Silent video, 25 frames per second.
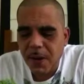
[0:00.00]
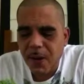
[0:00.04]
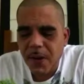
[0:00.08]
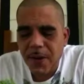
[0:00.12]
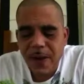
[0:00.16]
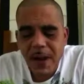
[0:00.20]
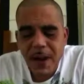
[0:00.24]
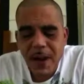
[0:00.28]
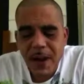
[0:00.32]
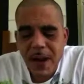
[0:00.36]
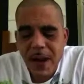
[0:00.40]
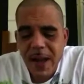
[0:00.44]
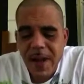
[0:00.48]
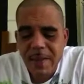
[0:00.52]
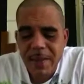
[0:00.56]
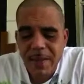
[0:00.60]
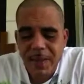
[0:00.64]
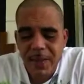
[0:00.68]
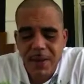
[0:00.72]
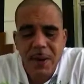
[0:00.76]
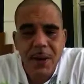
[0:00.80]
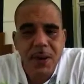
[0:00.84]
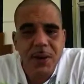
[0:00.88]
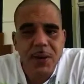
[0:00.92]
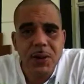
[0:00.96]
without having
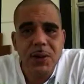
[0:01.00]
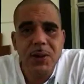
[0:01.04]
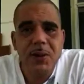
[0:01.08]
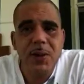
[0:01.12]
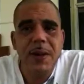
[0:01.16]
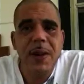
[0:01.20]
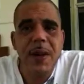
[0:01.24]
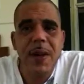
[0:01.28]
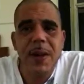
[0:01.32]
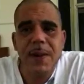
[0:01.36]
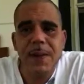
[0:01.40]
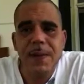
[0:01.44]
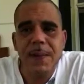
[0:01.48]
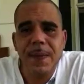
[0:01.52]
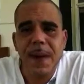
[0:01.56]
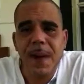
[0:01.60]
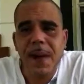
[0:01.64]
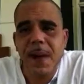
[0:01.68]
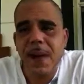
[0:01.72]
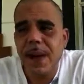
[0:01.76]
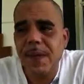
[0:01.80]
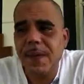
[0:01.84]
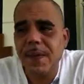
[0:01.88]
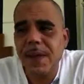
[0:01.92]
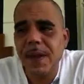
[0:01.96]
to go to a 9 to
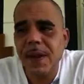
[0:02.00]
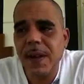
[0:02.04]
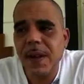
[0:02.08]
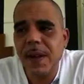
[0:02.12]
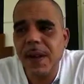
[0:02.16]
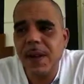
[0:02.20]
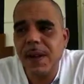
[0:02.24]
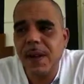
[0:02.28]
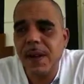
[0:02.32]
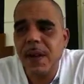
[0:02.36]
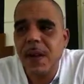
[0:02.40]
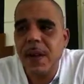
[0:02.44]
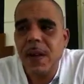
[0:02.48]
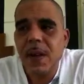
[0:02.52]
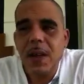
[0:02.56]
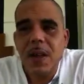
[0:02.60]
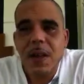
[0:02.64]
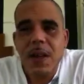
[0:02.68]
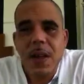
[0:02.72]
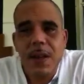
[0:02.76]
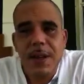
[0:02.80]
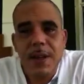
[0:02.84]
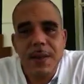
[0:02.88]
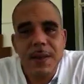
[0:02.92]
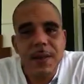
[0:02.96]
5, and
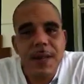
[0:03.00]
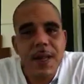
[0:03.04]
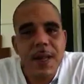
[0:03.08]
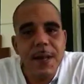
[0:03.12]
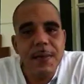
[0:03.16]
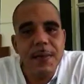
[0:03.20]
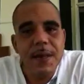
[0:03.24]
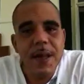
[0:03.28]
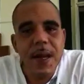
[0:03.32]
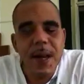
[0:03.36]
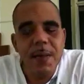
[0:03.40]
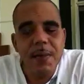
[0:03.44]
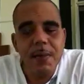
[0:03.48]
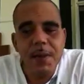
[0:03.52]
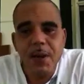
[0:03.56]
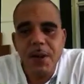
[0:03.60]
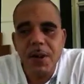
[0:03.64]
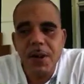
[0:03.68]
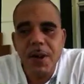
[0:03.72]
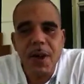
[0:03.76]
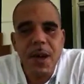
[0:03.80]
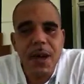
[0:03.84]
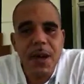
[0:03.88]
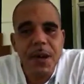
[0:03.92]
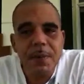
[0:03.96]
at the same time
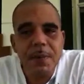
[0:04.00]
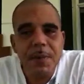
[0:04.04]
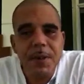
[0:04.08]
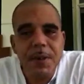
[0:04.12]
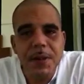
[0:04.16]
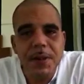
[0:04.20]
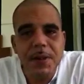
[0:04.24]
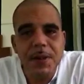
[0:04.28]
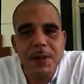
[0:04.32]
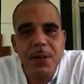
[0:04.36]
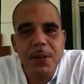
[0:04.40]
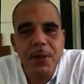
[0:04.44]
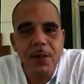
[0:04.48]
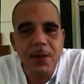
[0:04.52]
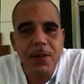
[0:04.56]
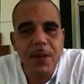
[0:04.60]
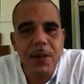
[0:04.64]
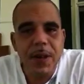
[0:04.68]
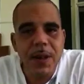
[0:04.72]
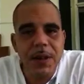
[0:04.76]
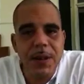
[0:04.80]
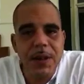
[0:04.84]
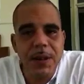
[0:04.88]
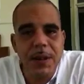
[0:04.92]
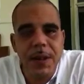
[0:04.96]
learning how to put this whole
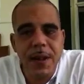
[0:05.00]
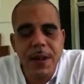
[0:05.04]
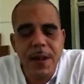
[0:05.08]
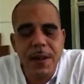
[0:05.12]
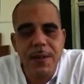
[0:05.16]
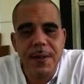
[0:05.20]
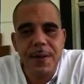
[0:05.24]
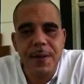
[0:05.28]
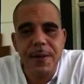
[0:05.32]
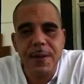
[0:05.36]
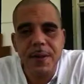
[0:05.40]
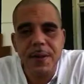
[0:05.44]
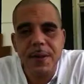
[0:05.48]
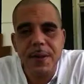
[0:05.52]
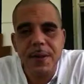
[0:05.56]
thing together,